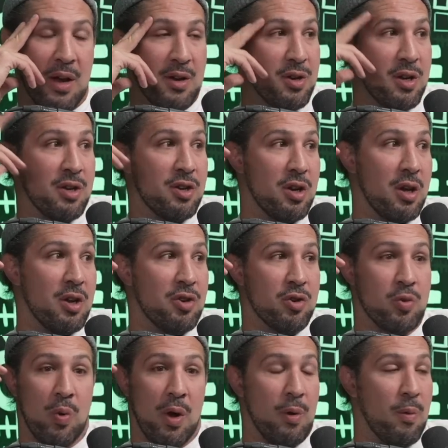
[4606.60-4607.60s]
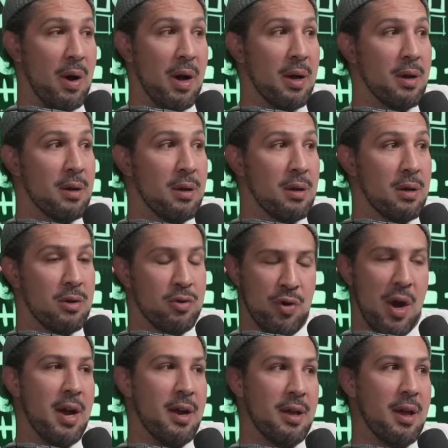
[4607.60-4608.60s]
How'd you tear it? It just went away. Training or what?
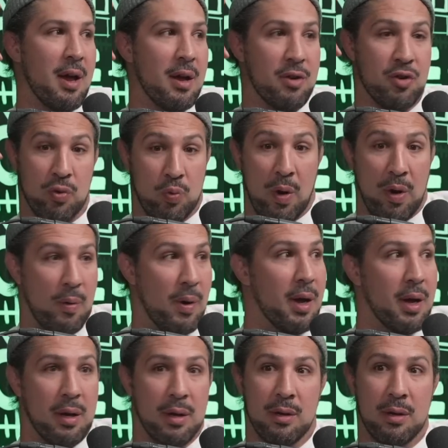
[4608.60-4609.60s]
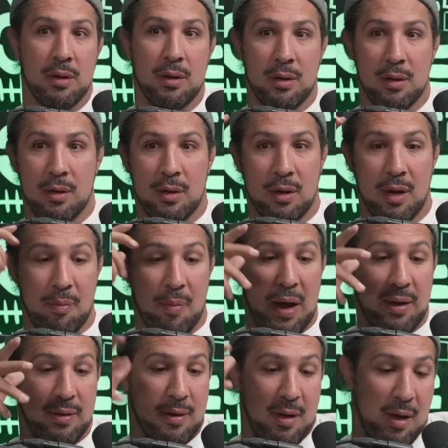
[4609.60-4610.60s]
Training, yeah. It just went away. It
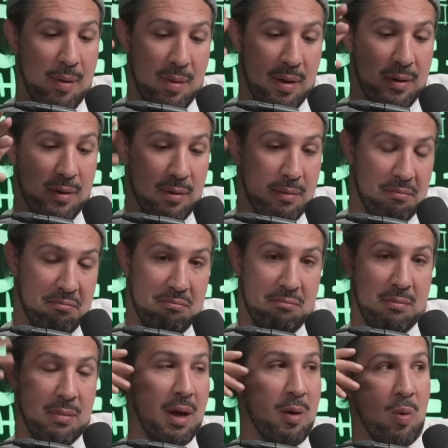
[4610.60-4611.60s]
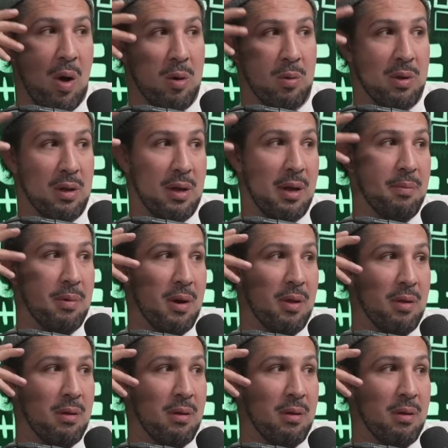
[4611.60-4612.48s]
might, I mean, I don't walk with I still feel a